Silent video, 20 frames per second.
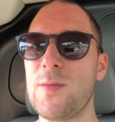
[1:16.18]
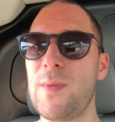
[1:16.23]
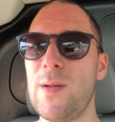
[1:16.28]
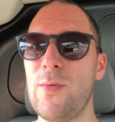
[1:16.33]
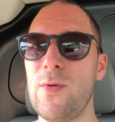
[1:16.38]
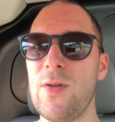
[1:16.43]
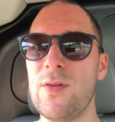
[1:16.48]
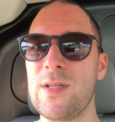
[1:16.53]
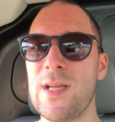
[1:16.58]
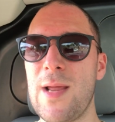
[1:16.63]

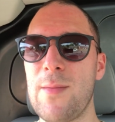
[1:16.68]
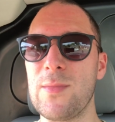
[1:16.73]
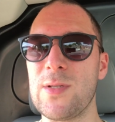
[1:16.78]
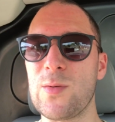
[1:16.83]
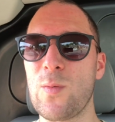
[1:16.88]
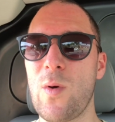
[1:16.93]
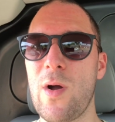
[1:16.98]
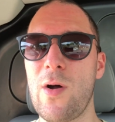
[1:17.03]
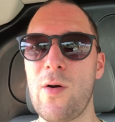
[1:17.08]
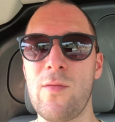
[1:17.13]
people use an
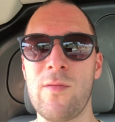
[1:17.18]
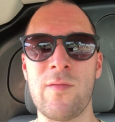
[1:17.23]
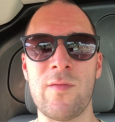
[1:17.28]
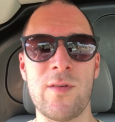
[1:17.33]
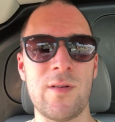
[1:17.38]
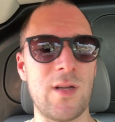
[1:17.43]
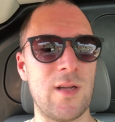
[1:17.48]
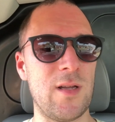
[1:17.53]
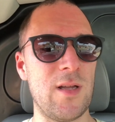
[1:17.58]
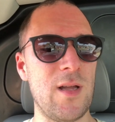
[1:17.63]
M12.
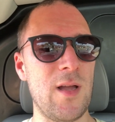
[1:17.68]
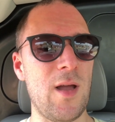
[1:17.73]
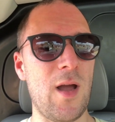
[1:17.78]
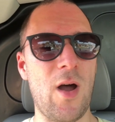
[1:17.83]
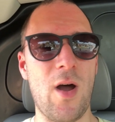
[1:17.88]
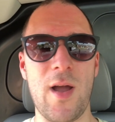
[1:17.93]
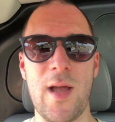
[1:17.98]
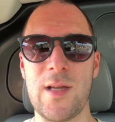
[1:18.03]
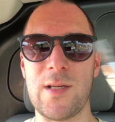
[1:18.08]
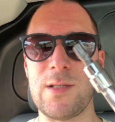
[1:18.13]

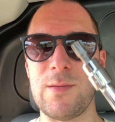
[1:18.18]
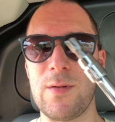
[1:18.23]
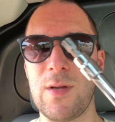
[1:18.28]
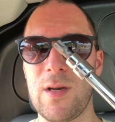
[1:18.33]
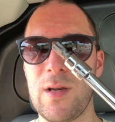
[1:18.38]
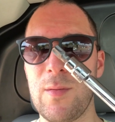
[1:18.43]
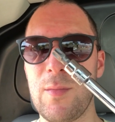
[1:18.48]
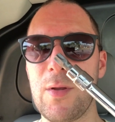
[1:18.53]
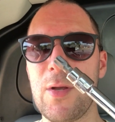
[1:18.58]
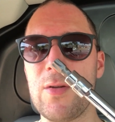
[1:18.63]
I actually am going
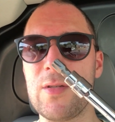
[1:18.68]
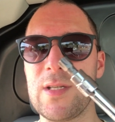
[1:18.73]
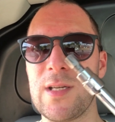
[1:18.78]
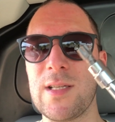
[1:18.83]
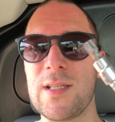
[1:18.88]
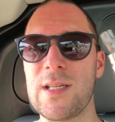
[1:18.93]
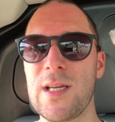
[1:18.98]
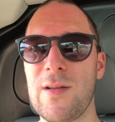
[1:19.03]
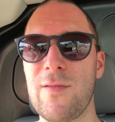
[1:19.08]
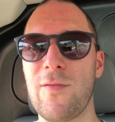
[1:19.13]
to be using a
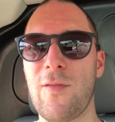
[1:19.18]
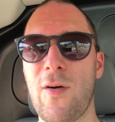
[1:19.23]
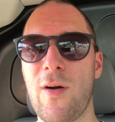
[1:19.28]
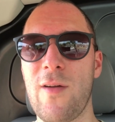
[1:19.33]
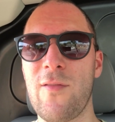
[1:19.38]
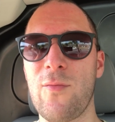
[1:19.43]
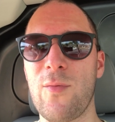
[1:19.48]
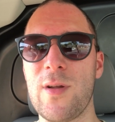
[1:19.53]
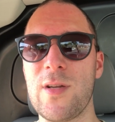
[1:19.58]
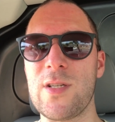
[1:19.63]

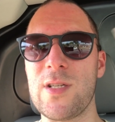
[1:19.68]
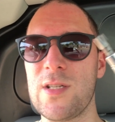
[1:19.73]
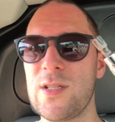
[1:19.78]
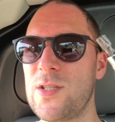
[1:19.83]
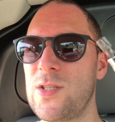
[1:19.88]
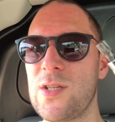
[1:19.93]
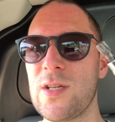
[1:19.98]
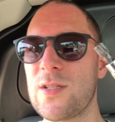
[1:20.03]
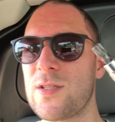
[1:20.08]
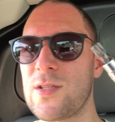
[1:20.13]
T5, which is
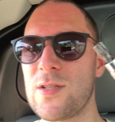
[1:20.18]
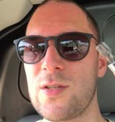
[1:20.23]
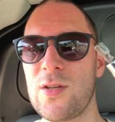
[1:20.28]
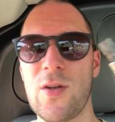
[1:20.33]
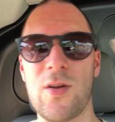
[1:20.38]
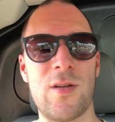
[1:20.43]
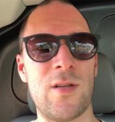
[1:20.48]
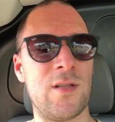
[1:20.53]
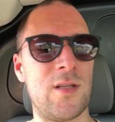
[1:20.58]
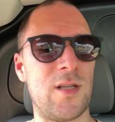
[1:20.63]
just as
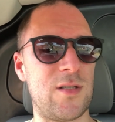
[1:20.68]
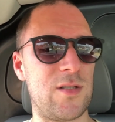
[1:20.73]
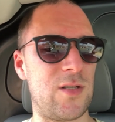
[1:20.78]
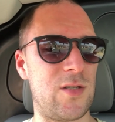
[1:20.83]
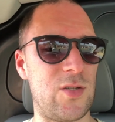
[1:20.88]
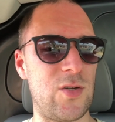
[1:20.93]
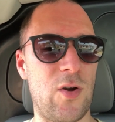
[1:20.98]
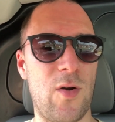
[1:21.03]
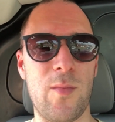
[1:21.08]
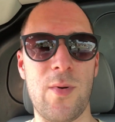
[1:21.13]
good and does the
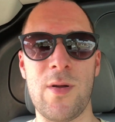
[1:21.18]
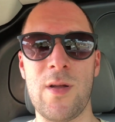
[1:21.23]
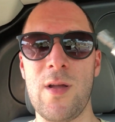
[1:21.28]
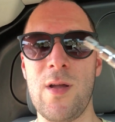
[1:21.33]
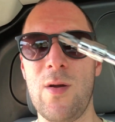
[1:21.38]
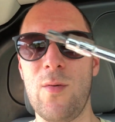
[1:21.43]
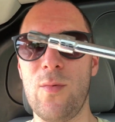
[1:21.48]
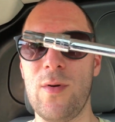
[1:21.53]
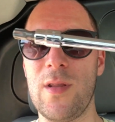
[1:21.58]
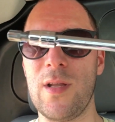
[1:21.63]
job,
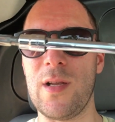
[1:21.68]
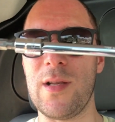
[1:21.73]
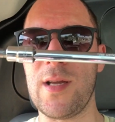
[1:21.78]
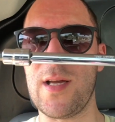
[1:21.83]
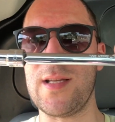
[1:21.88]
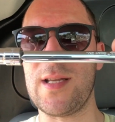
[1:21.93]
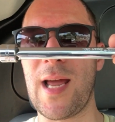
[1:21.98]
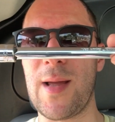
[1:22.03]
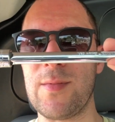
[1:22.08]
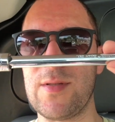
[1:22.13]
with an
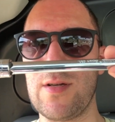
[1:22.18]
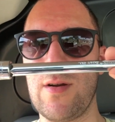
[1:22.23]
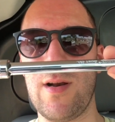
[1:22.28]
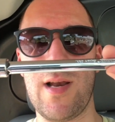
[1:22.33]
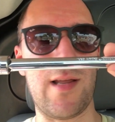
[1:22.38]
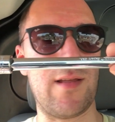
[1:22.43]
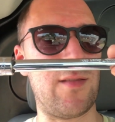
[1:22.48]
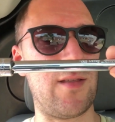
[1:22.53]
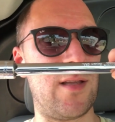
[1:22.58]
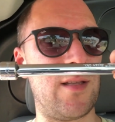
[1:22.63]
adapter, a
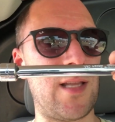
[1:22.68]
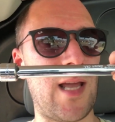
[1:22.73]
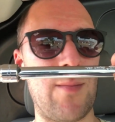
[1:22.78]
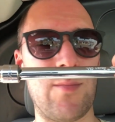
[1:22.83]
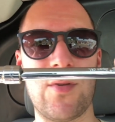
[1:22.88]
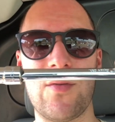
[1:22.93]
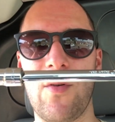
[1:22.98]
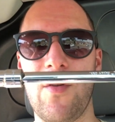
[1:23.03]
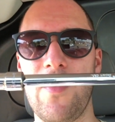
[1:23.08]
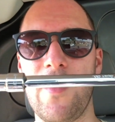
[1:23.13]
lengthy
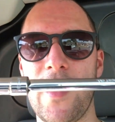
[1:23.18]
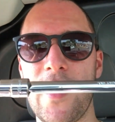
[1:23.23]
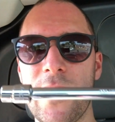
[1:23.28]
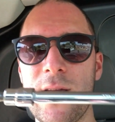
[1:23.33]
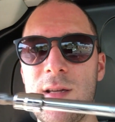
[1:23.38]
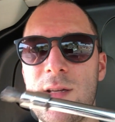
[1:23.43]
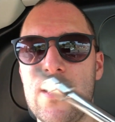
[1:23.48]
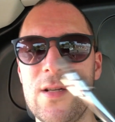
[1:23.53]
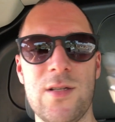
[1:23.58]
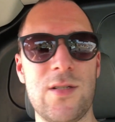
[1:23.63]
adapter on there,
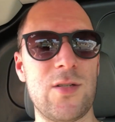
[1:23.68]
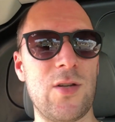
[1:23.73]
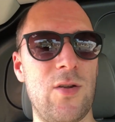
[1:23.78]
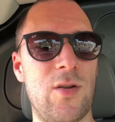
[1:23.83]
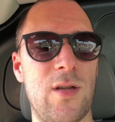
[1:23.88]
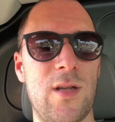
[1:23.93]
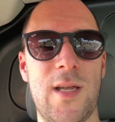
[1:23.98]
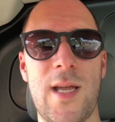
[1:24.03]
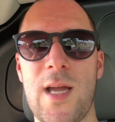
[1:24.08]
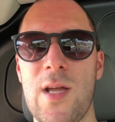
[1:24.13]
so you
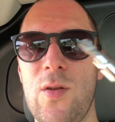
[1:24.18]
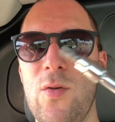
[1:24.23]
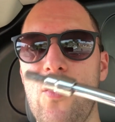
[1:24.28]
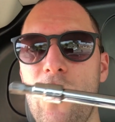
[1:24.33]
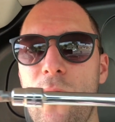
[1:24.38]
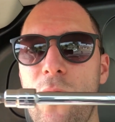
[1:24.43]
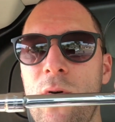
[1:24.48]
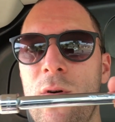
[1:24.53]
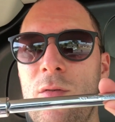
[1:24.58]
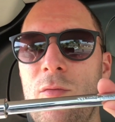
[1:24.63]
can get
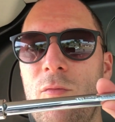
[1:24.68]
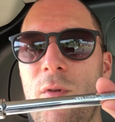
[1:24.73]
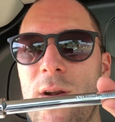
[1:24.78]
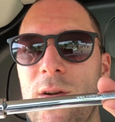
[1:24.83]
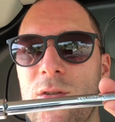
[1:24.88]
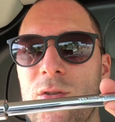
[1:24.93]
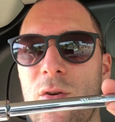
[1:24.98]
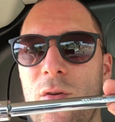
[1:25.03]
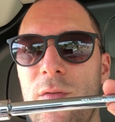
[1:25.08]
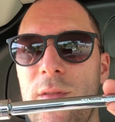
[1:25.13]
your
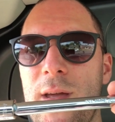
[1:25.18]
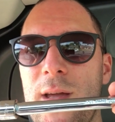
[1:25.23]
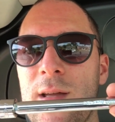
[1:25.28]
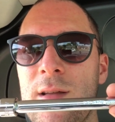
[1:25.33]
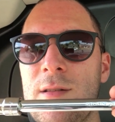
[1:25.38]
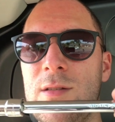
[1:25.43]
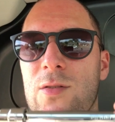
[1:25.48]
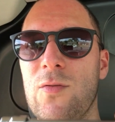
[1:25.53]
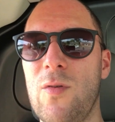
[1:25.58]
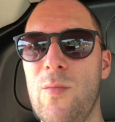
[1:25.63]
wrench on there
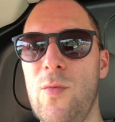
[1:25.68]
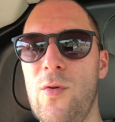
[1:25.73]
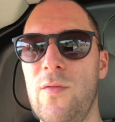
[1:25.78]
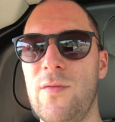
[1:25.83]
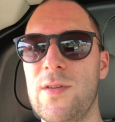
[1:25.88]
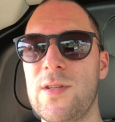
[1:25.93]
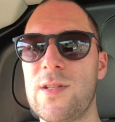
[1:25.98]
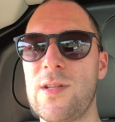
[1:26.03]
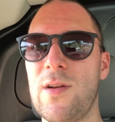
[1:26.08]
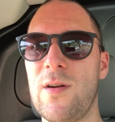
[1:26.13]
to remove
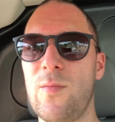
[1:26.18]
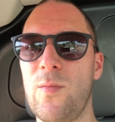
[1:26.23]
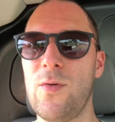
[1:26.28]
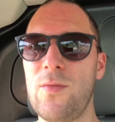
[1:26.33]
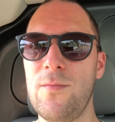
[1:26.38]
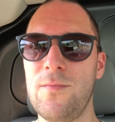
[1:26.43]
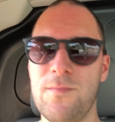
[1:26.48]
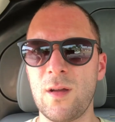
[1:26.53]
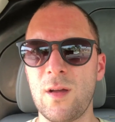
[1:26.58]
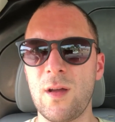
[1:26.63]
the steering wheel.
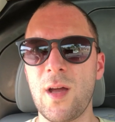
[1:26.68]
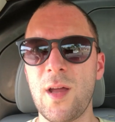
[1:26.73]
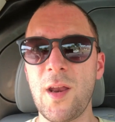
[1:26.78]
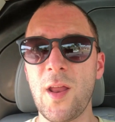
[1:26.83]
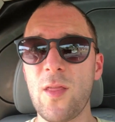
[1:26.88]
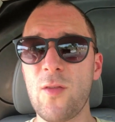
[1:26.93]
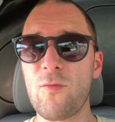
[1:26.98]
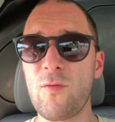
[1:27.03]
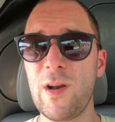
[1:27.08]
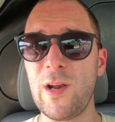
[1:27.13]

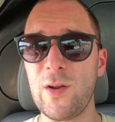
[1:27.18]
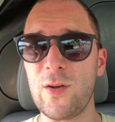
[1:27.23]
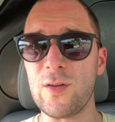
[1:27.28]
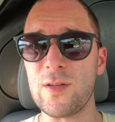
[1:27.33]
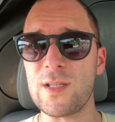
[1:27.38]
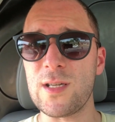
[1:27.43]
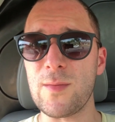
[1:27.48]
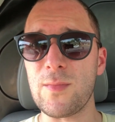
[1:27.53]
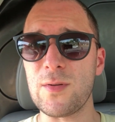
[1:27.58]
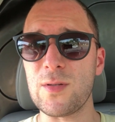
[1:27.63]
Another really good
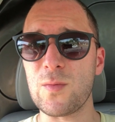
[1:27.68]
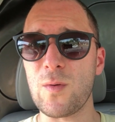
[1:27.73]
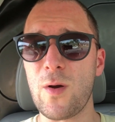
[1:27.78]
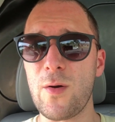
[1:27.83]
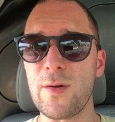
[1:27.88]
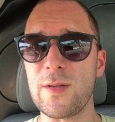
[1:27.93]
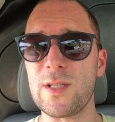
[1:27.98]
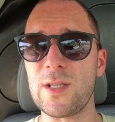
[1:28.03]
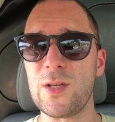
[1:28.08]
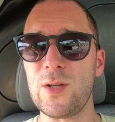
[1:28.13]
tip as well
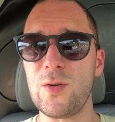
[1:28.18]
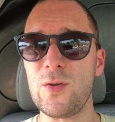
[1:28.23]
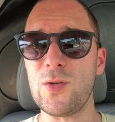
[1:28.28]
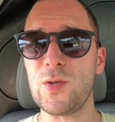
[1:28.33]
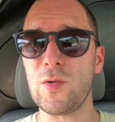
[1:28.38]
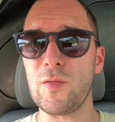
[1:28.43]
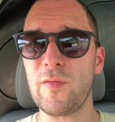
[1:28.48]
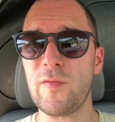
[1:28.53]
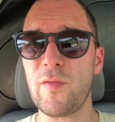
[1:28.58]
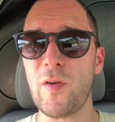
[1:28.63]
is to use
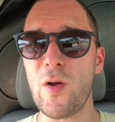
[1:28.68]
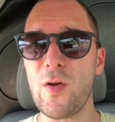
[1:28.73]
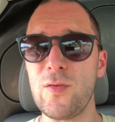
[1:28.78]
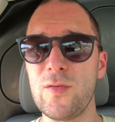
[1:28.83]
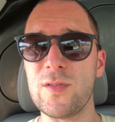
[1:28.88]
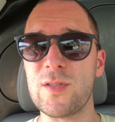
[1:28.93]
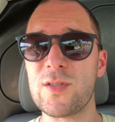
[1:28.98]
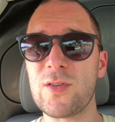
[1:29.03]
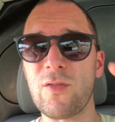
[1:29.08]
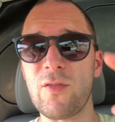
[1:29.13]
your
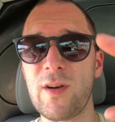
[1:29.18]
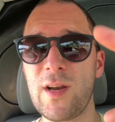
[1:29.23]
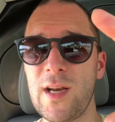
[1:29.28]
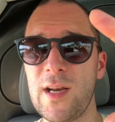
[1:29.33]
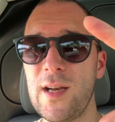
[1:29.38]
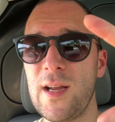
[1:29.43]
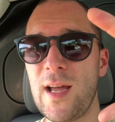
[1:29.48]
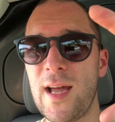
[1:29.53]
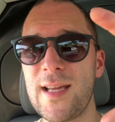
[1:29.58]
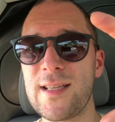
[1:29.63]
phone
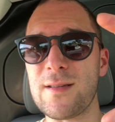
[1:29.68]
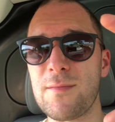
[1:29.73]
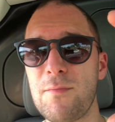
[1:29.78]
screen as a